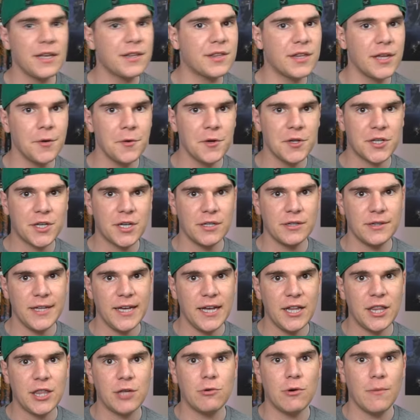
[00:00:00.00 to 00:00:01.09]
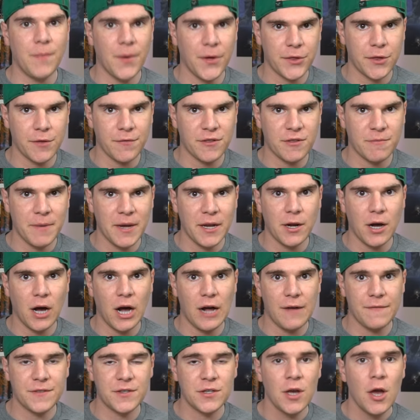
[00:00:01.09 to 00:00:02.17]
This series could lead to a bunch of
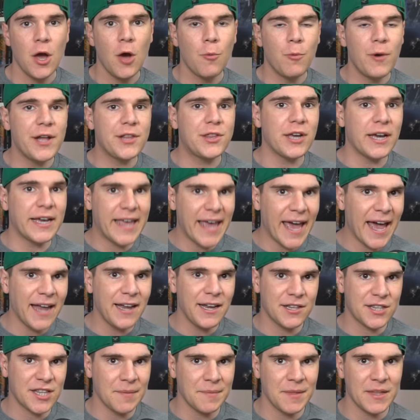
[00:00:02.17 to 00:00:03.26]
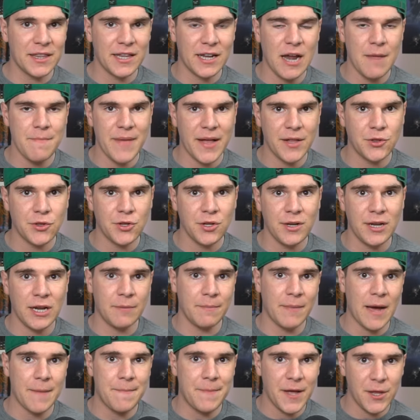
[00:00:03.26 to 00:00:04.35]
spin-offs, which again is something that I mentioned
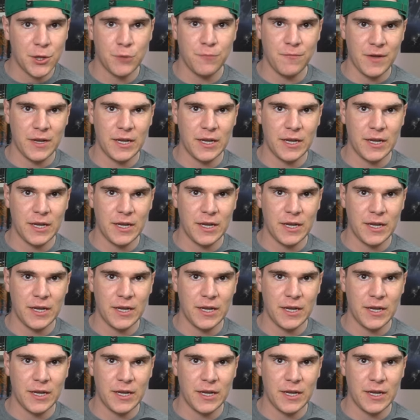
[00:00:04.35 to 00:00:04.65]
in my pitch